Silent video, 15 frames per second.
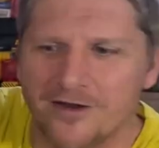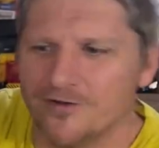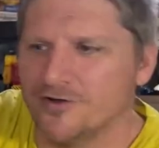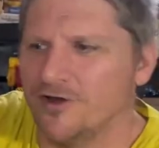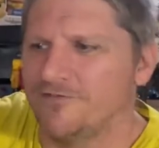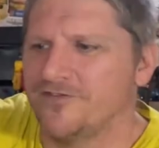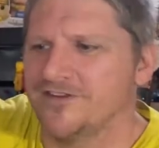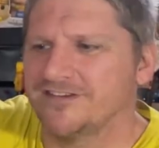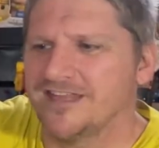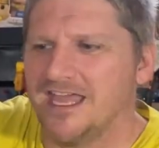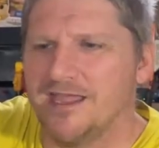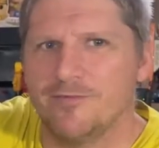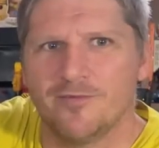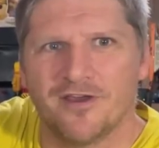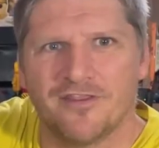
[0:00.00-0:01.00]
I don't know if this
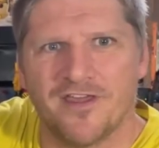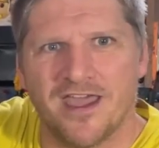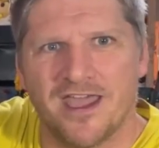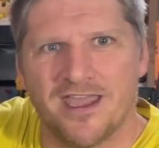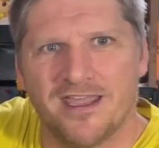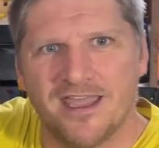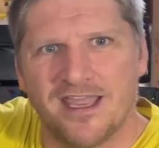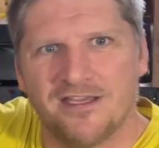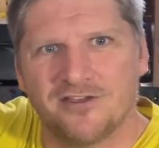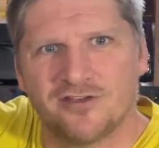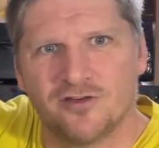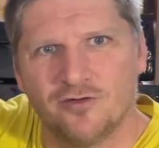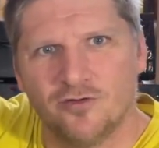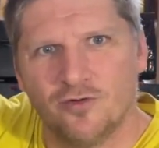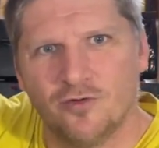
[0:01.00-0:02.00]
came with a, a
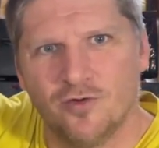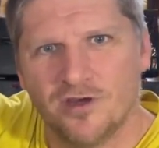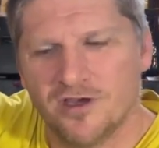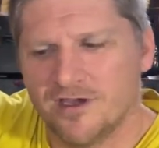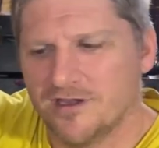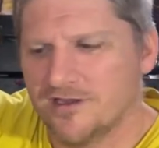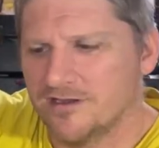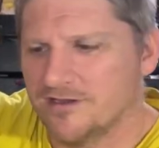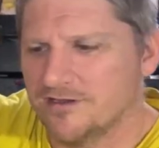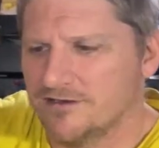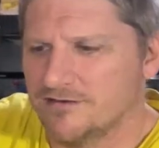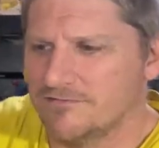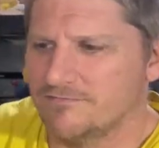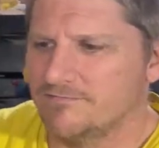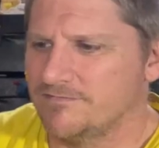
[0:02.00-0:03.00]
two
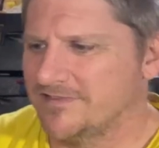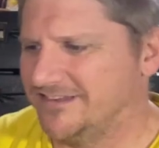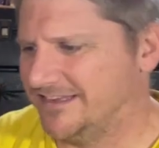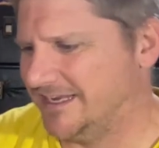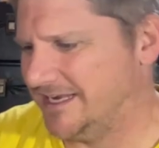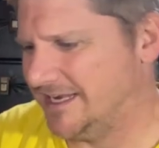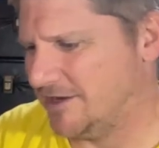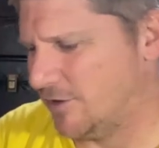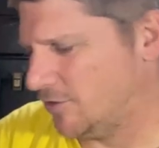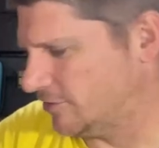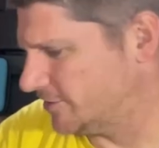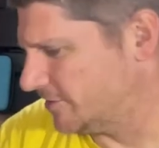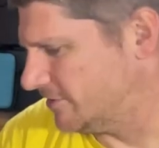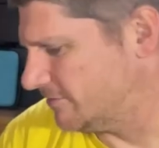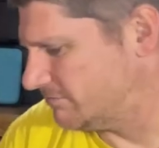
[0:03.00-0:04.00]
CD
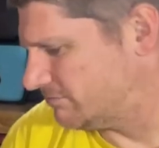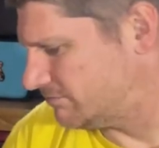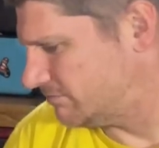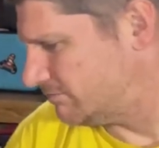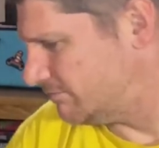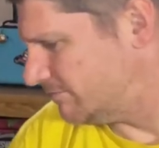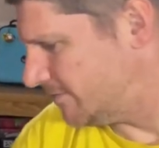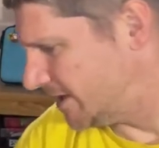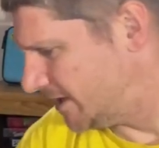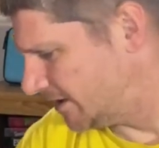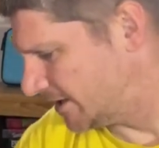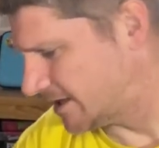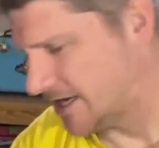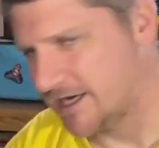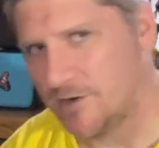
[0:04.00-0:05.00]
holder
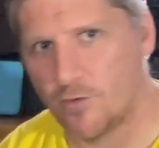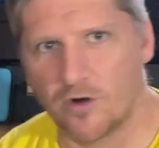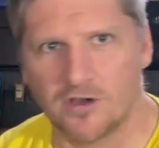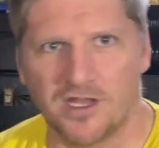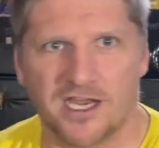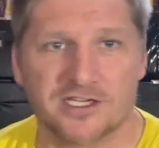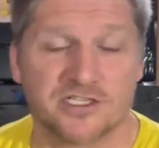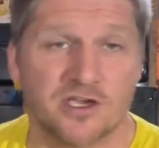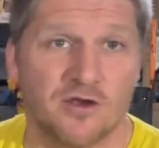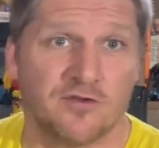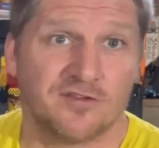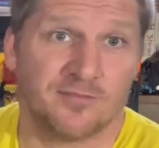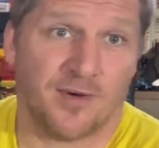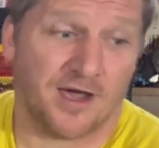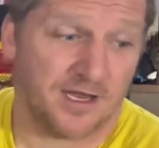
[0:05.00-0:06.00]
McGillicuddy Warlock
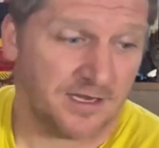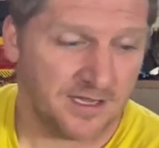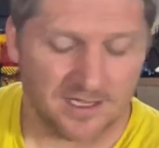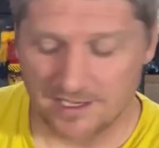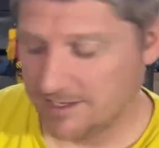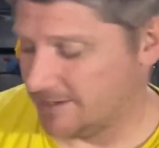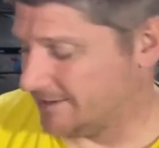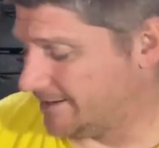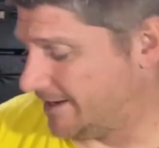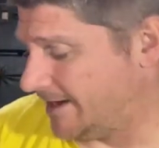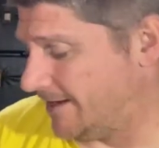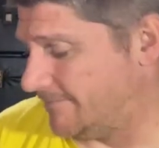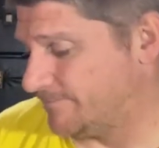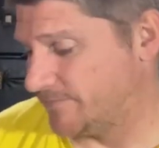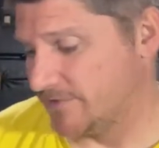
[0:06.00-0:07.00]
Jones, but
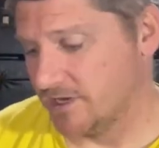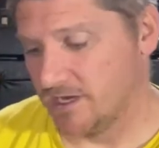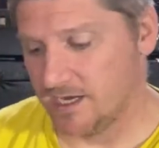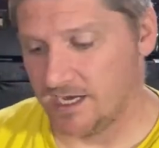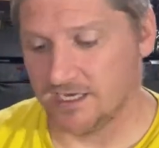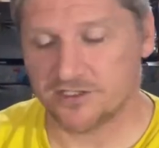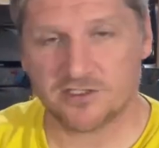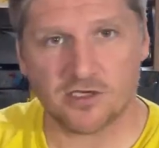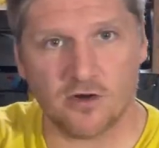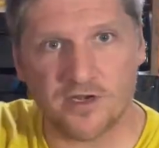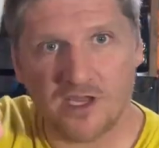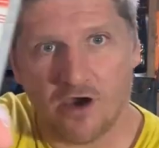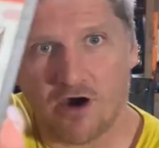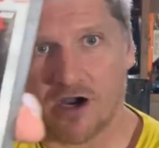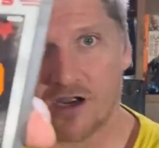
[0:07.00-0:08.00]
yeah. Uh,
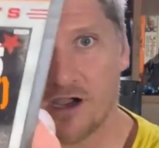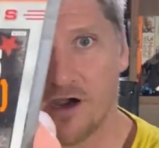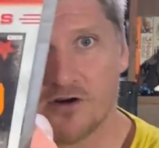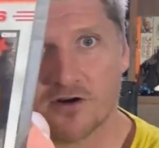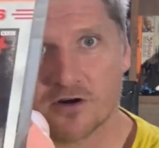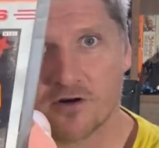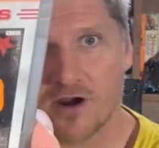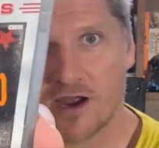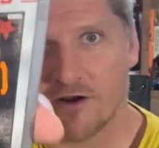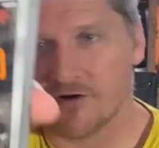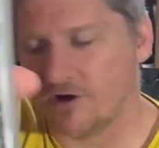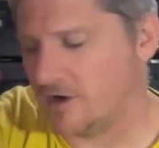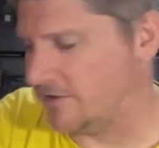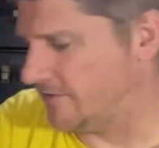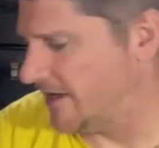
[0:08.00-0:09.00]
Tony Hawk Underground
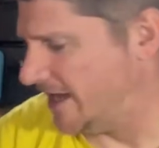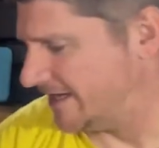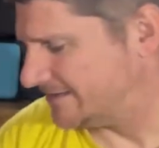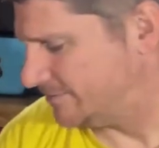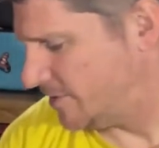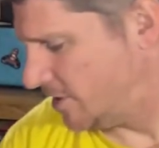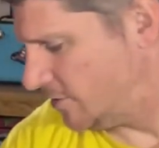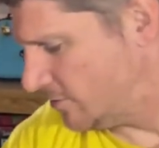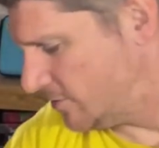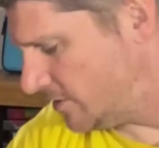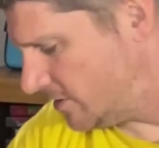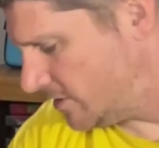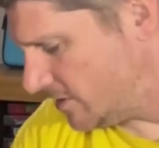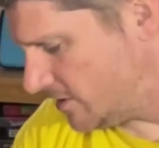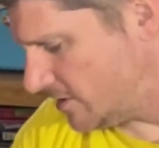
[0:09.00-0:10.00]
on the X-Bone.
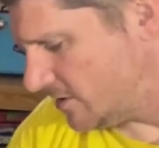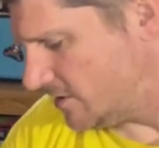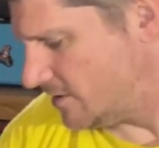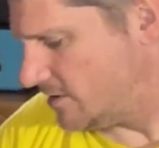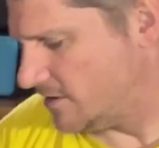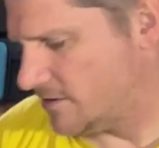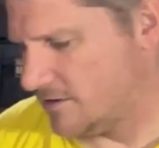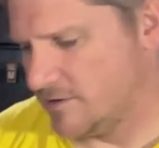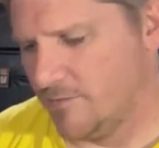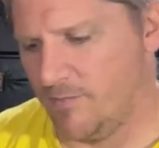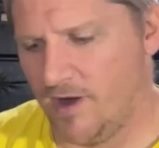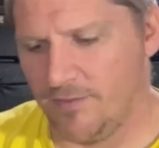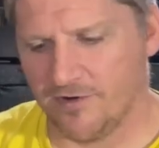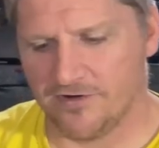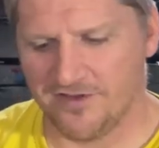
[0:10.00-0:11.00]

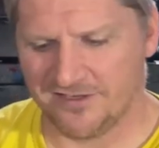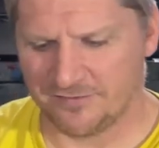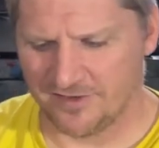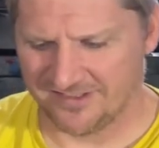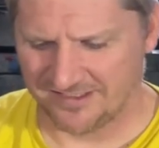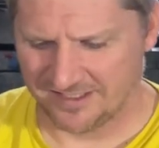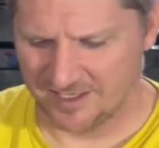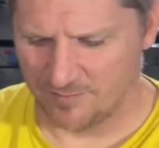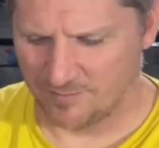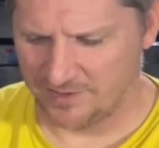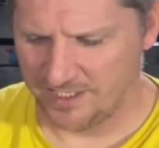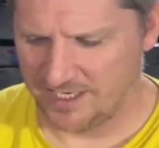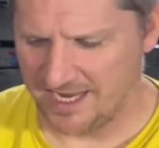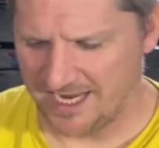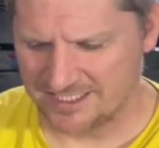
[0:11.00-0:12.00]
Bummer this wasn't complete.